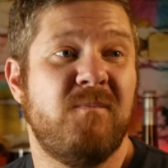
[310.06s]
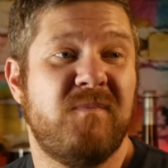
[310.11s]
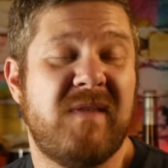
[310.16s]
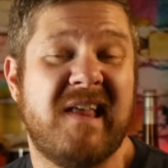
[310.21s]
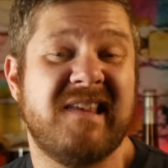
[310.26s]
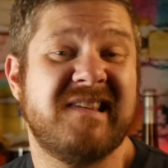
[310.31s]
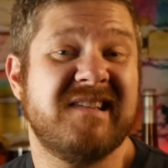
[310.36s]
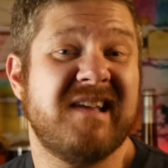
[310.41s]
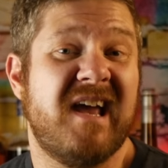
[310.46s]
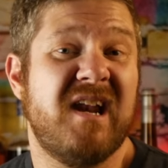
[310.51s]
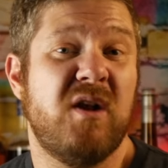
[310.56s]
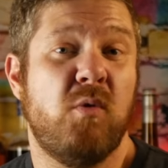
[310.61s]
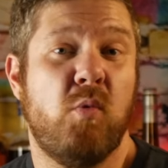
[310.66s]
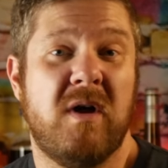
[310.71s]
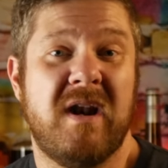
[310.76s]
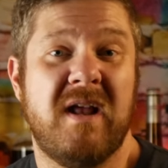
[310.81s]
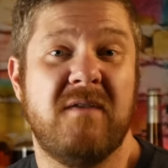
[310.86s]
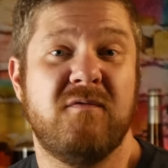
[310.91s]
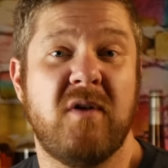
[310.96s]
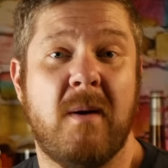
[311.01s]
That's kind of
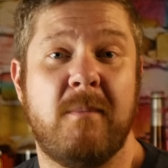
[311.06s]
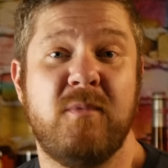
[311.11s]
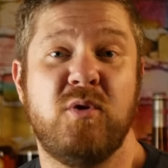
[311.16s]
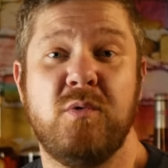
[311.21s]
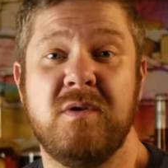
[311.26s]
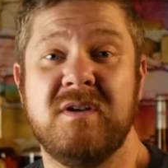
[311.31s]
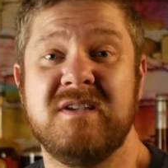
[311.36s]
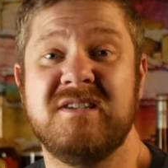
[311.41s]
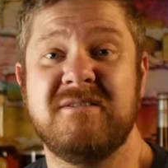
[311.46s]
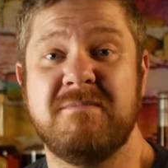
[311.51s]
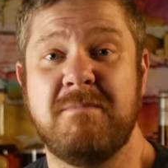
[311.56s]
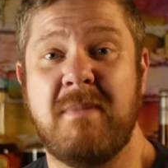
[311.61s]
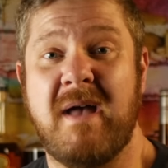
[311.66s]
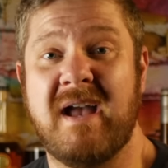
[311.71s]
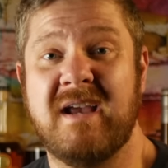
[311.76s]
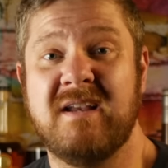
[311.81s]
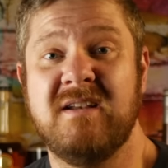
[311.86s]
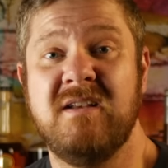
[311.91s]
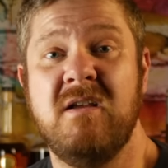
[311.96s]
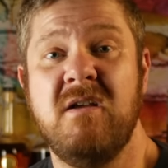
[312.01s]
what I've come to
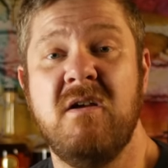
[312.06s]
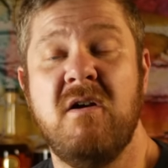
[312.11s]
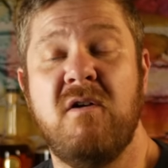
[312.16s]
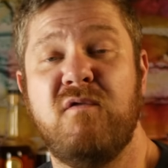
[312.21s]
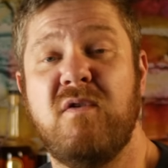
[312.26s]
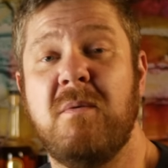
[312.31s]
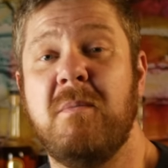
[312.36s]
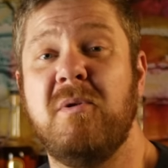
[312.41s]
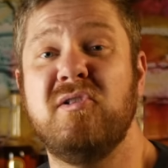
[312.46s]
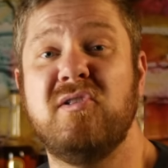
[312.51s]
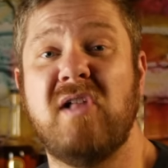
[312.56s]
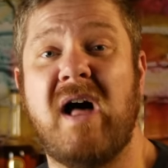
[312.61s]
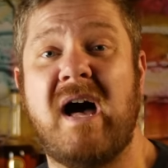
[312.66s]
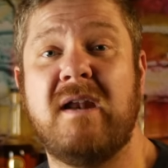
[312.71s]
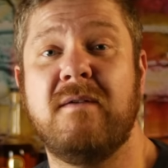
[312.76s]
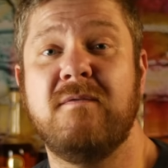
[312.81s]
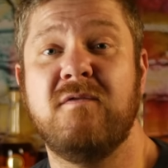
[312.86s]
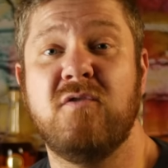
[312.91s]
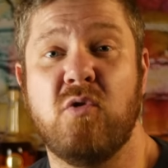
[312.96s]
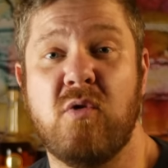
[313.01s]
expect from a lot
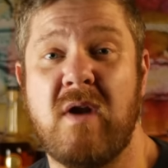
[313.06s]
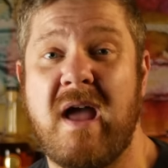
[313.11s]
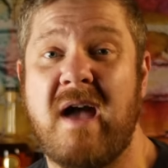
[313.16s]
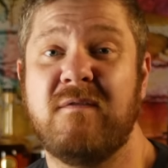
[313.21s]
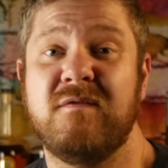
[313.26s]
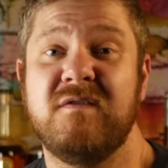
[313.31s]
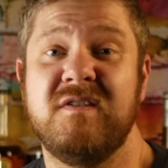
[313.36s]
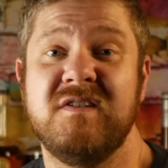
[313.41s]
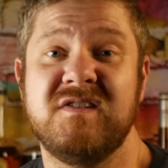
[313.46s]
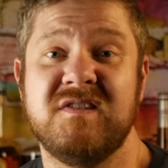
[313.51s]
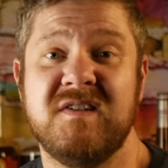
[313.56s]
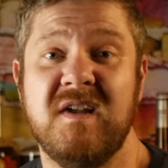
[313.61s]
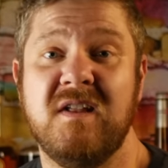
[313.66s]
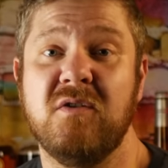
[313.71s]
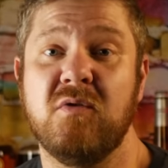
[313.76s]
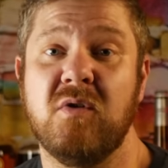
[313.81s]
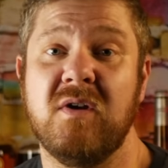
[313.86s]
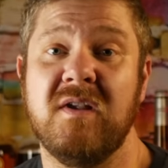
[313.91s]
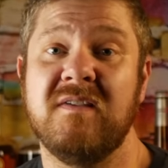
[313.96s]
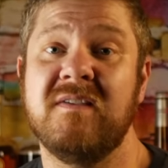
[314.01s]
of craft
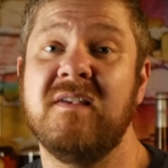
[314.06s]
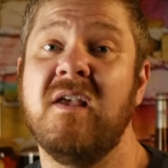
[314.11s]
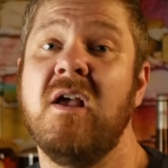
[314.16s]
distilleries.